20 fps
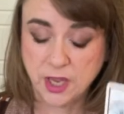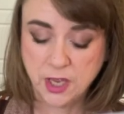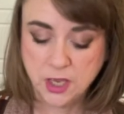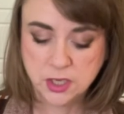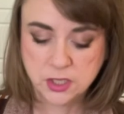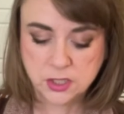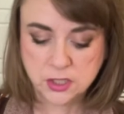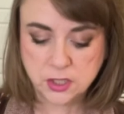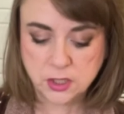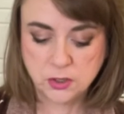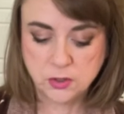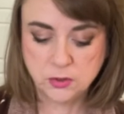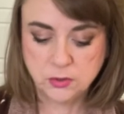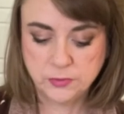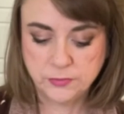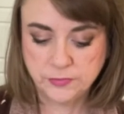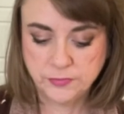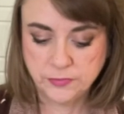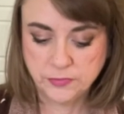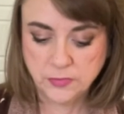So
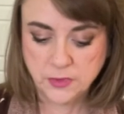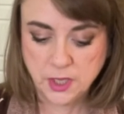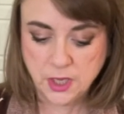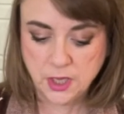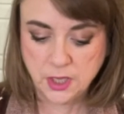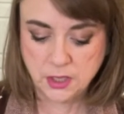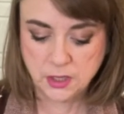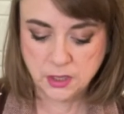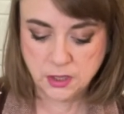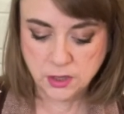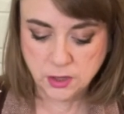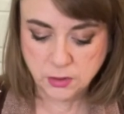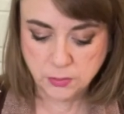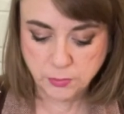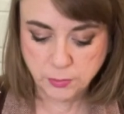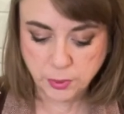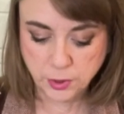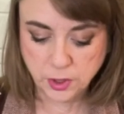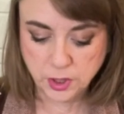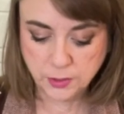
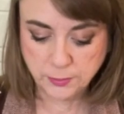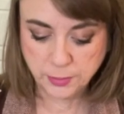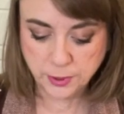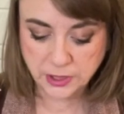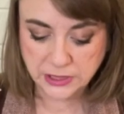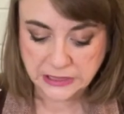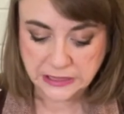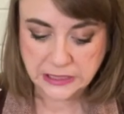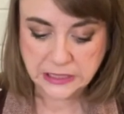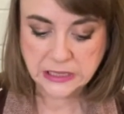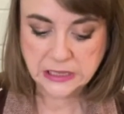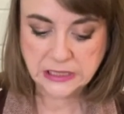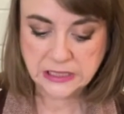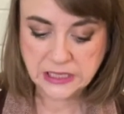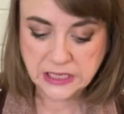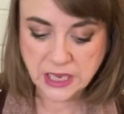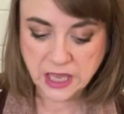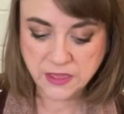pol politically,